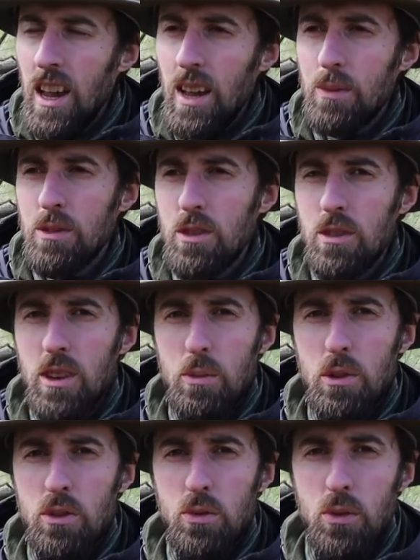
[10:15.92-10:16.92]
Absolutely
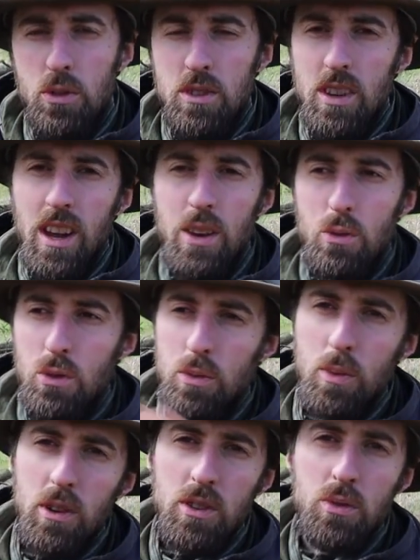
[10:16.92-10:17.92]
beautiful site with
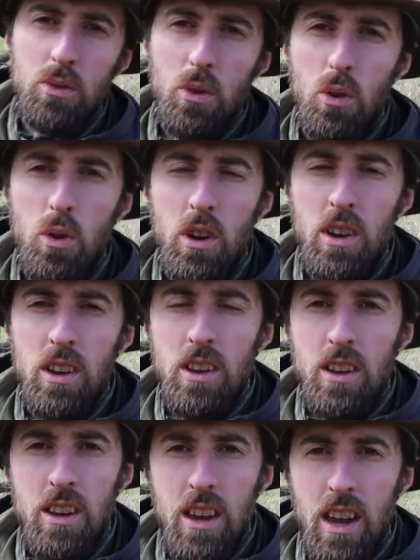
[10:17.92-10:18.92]
spots for
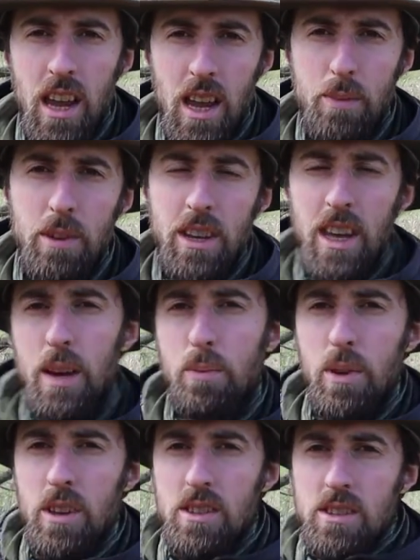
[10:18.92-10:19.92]
hammock
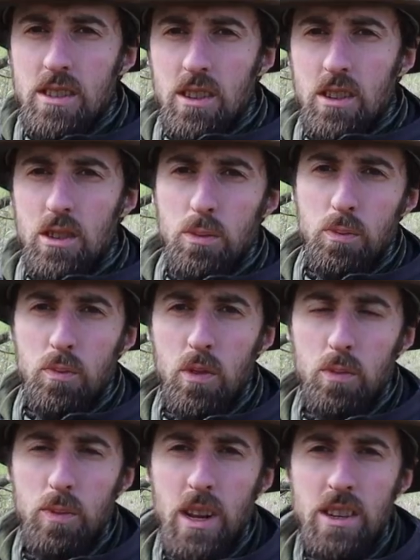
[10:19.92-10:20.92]
campers,
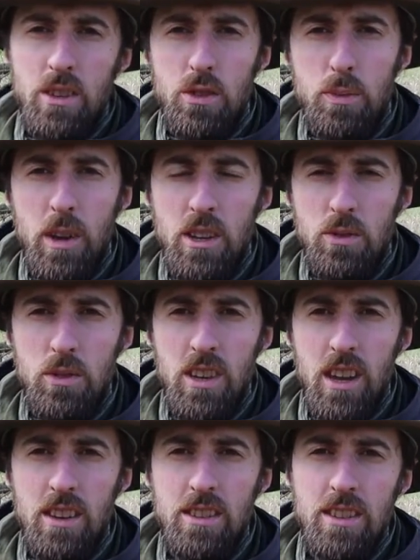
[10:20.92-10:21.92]
plenty of space for
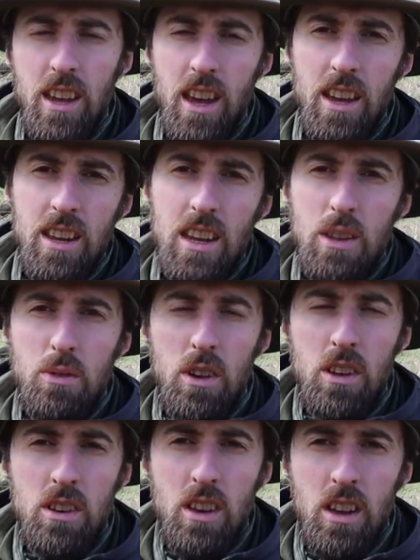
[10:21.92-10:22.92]
tents, and
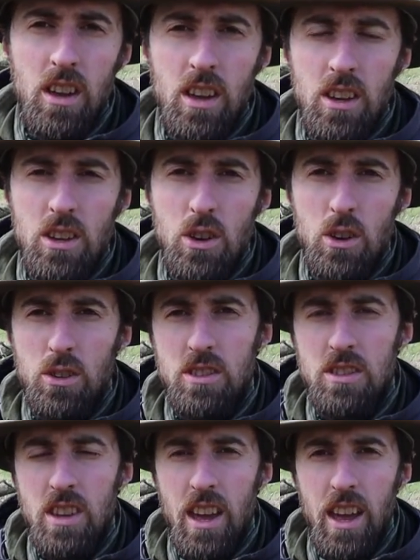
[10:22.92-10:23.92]
even
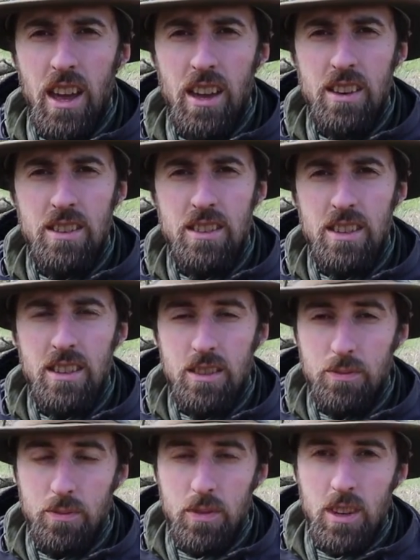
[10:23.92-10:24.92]
yurts and
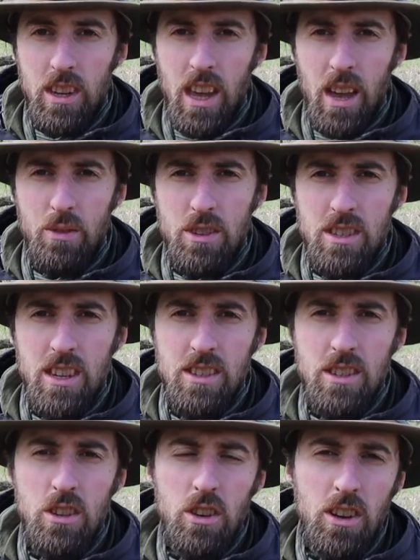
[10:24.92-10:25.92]
canvas
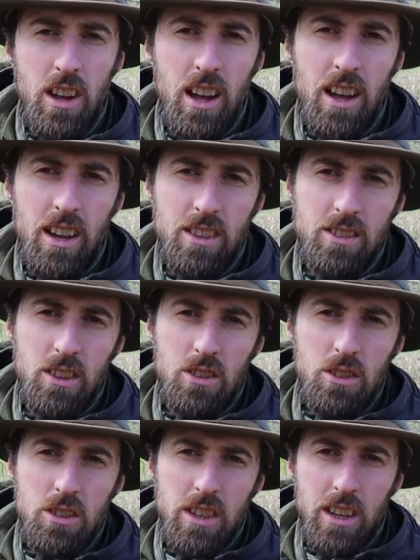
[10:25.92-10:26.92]
tents you can hire. So
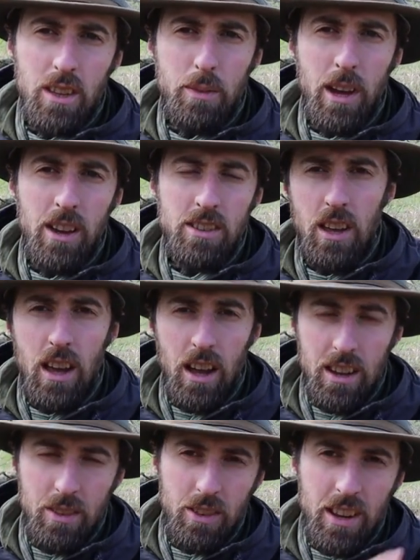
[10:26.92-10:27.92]
do check them out.
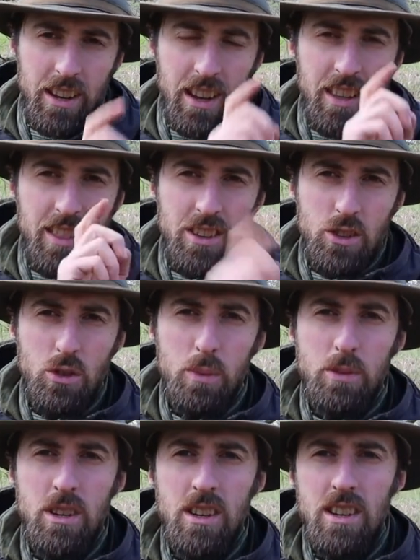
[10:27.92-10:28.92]
I'll leave a link in the
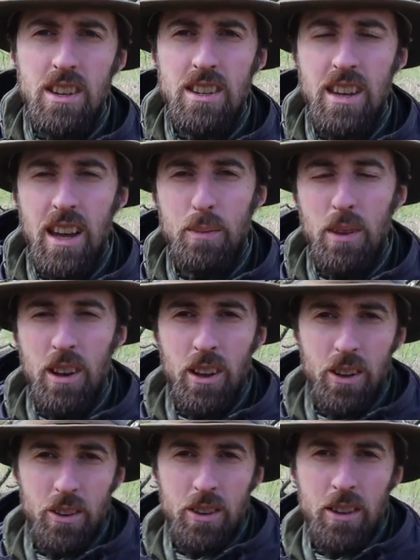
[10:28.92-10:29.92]
description down
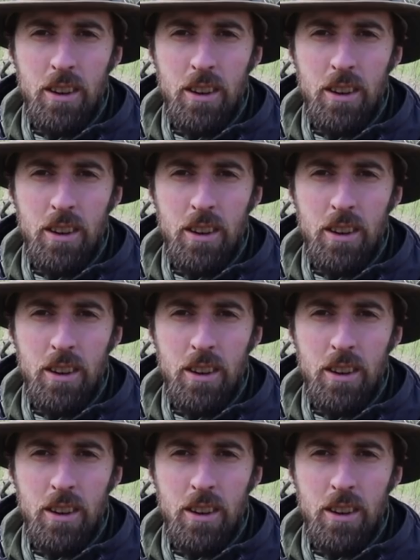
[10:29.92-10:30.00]
below.